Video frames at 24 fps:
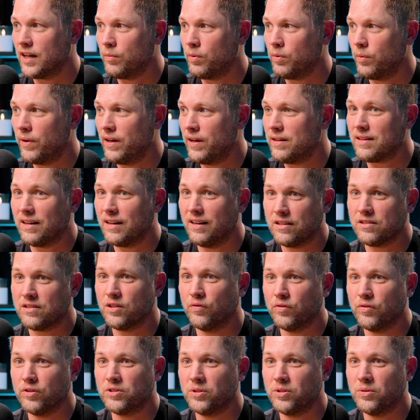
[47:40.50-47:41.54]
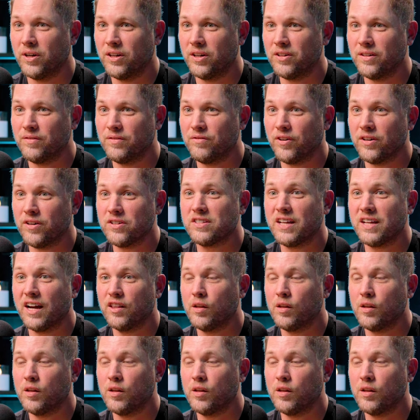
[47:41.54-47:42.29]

a couple months and it sold for two hundred. First yeah.